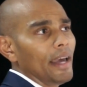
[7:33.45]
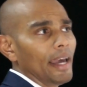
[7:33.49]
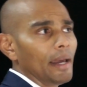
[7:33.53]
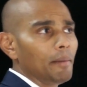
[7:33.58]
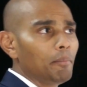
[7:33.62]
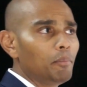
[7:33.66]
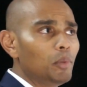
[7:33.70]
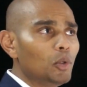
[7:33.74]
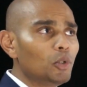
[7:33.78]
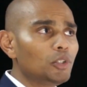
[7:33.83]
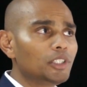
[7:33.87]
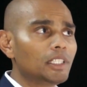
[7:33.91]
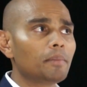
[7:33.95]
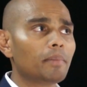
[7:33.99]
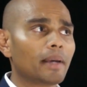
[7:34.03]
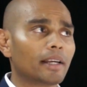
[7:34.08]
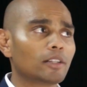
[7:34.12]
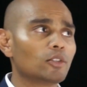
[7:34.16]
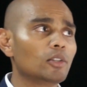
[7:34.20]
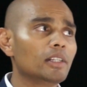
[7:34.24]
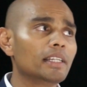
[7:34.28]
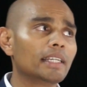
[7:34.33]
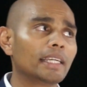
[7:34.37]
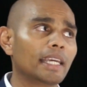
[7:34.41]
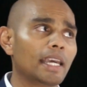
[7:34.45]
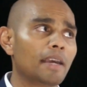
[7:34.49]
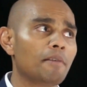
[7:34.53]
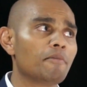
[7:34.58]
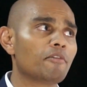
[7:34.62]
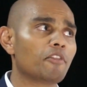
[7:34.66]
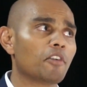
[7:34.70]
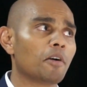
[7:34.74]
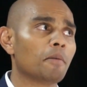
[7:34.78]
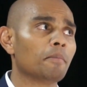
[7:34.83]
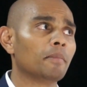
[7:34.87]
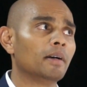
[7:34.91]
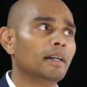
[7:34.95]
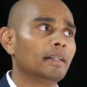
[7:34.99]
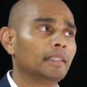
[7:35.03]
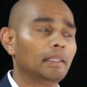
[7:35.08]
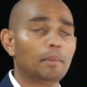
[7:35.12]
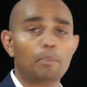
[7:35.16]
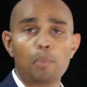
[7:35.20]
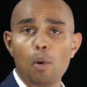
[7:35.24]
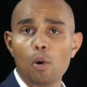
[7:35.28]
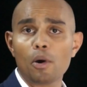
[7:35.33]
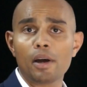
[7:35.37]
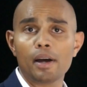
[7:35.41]
And blue chip actually came from
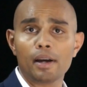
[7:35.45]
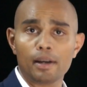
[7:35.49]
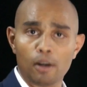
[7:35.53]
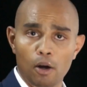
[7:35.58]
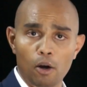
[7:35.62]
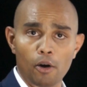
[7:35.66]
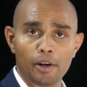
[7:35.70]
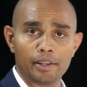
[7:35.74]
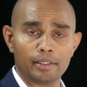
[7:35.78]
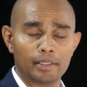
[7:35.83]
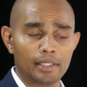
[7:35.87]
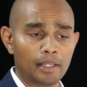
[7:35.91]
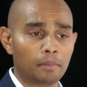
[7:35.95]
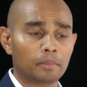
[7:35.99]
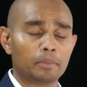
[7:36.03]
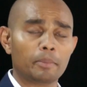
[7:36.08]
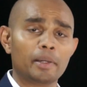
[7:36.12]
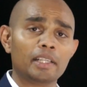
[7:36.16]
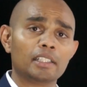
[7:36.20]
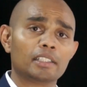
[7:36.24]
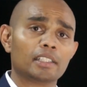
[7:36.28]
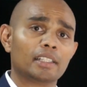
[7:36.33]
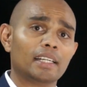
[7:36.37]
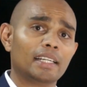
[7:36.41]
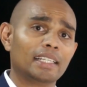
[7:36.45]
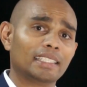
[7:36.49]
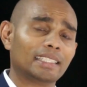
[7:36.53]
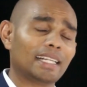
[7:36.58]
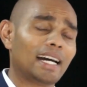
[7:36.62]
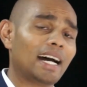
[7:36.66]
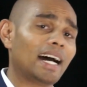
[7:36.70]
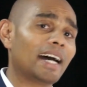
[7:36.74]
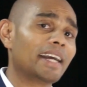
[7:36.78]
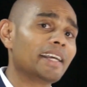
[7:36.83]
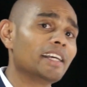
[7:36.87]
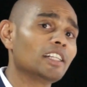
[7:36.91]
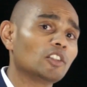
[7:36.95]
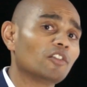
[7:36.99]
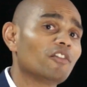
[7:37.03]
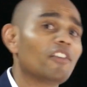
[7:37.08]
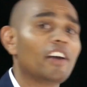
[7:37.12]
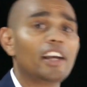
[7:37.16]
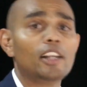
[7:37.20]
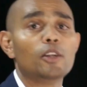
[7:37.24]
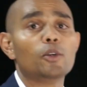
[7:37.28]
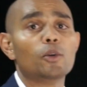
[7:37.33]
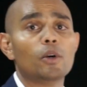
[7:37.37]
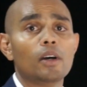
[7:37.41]
the poker coin terms. It's the highest
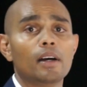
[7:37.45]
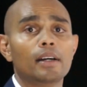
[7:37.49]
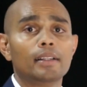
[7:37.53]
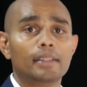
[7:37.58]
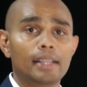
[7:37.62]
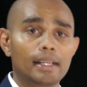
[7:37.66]
value.